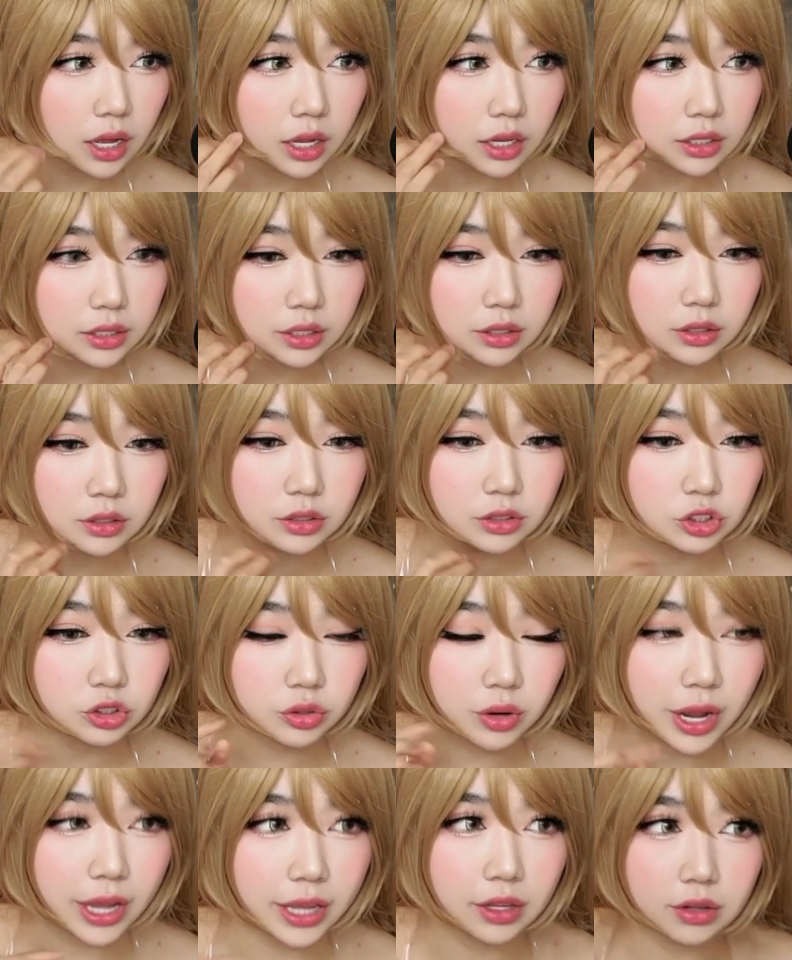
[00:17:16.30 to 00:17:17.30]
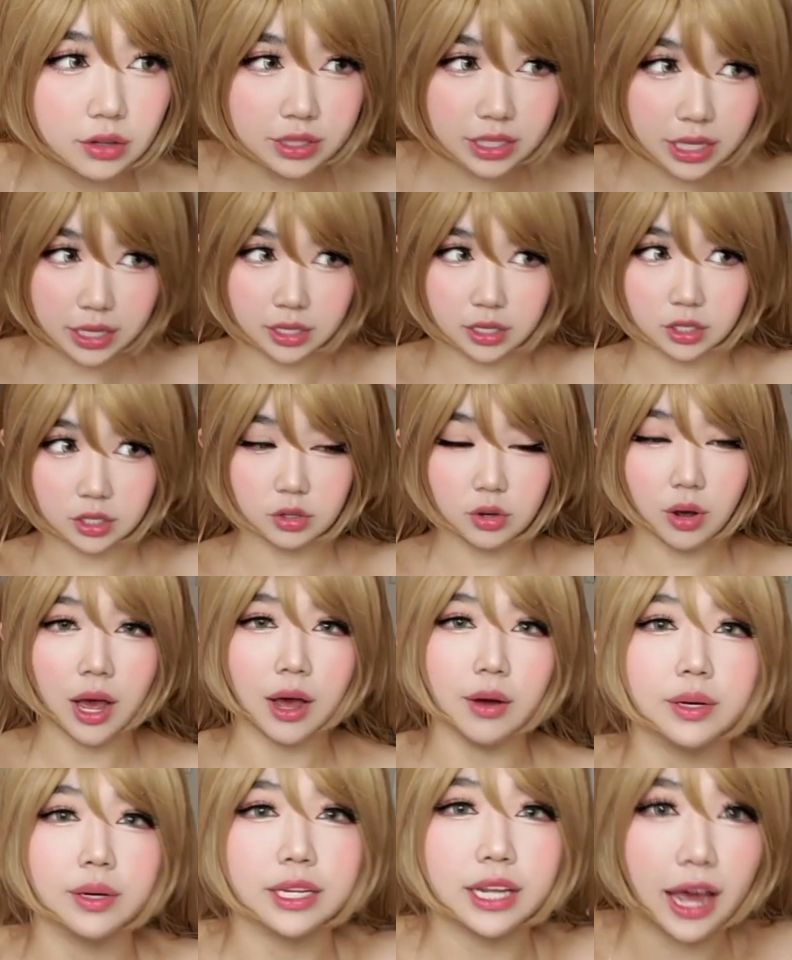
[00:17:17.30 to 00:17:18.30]
little triangles, like you know
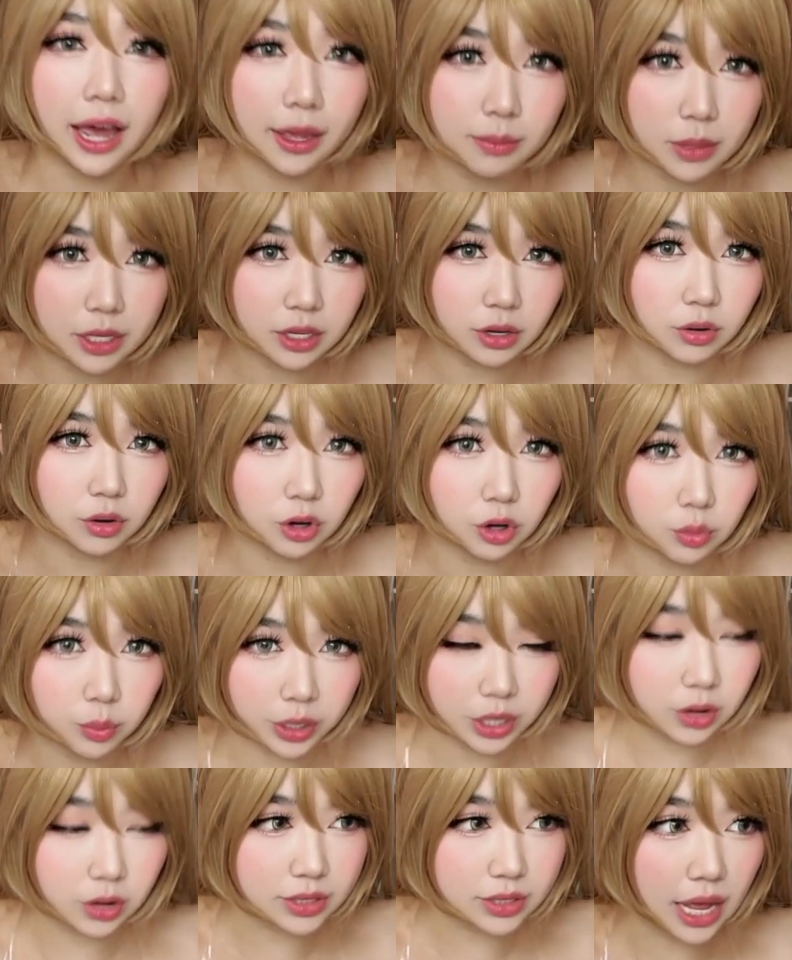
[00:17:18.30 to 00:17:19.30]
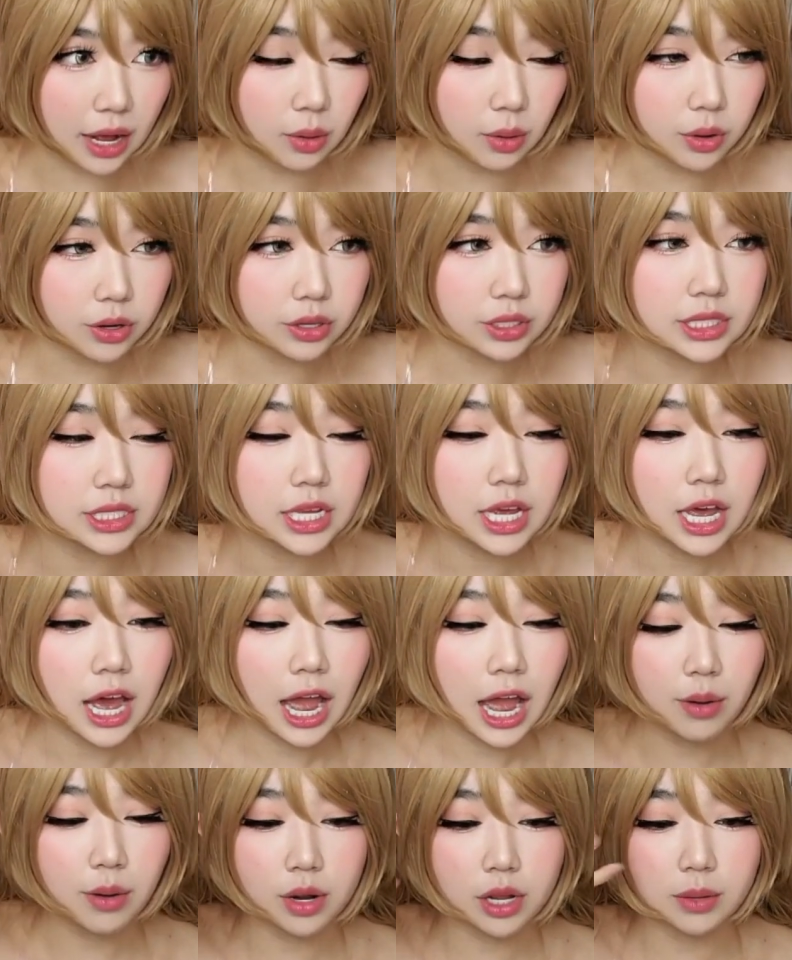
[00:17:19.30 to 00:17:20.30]
how in Yae Miko her wig goes outwards,
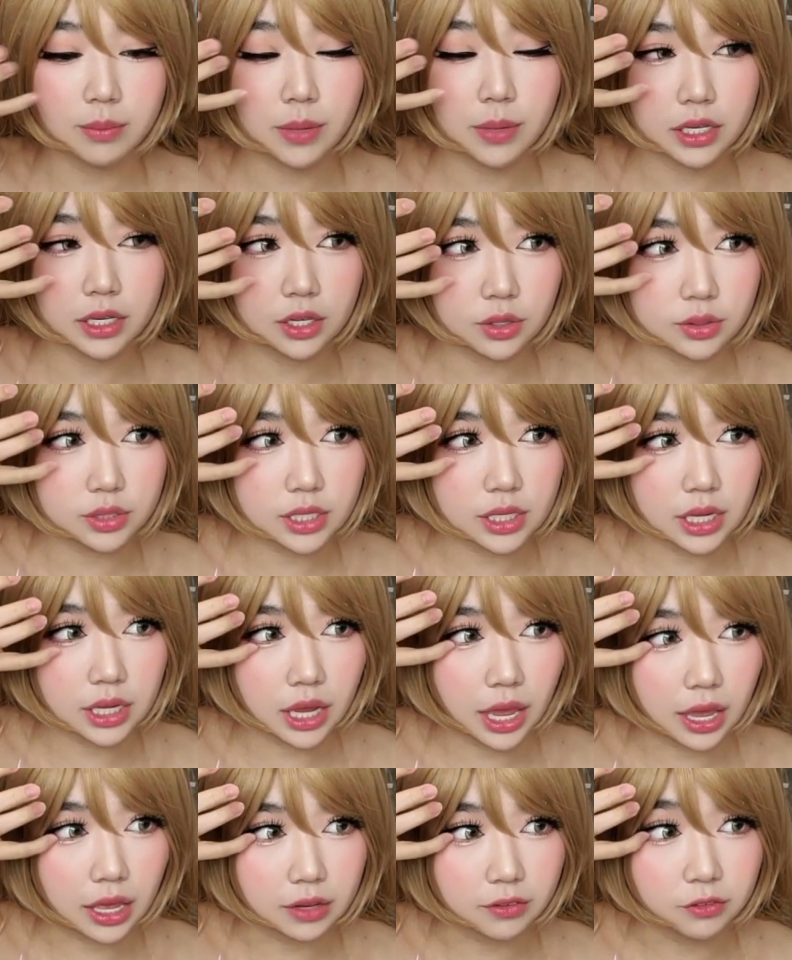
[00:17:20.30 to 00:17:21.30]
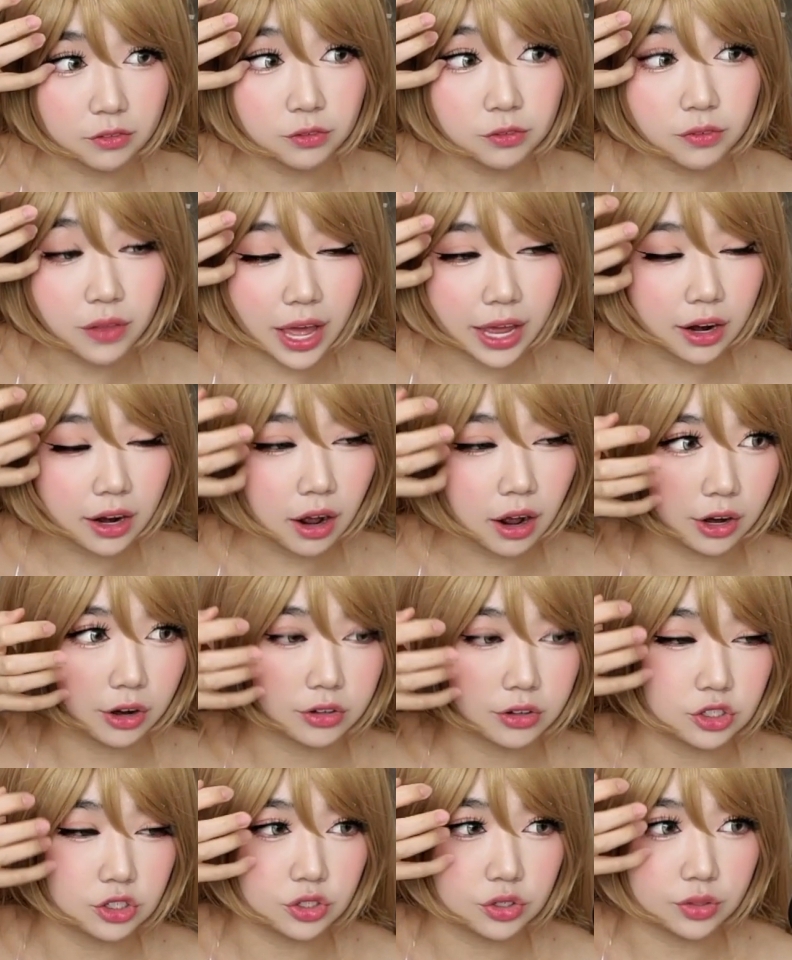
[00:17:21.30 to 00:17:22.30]
I recommend using a flat
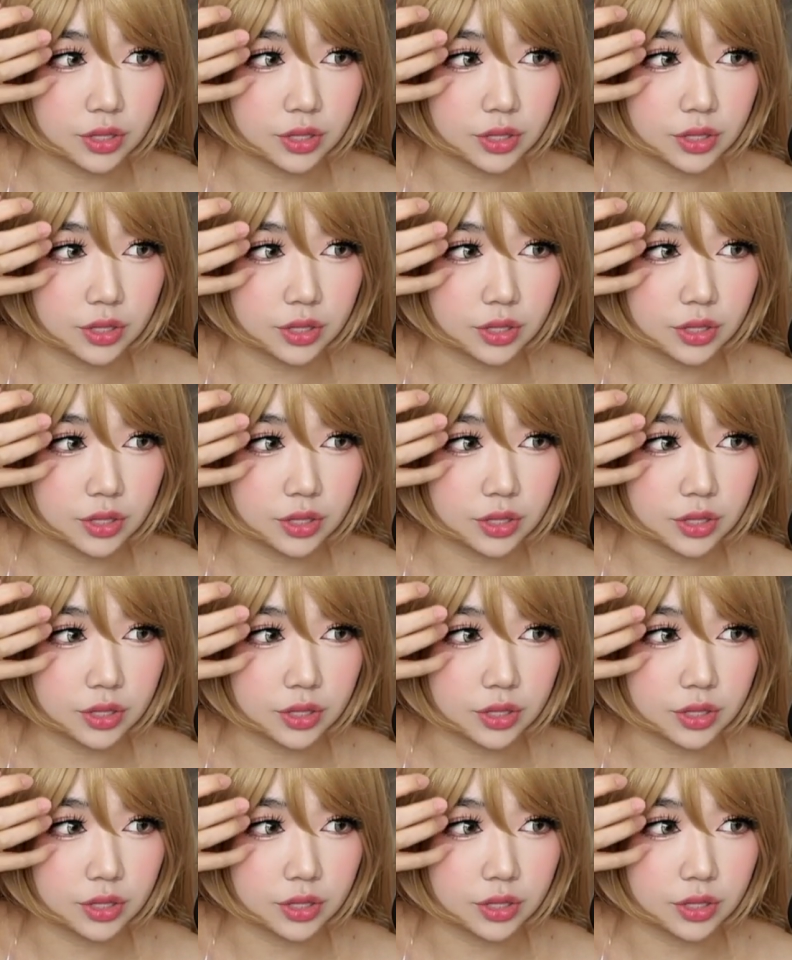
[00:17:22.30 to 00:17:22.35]
iron to do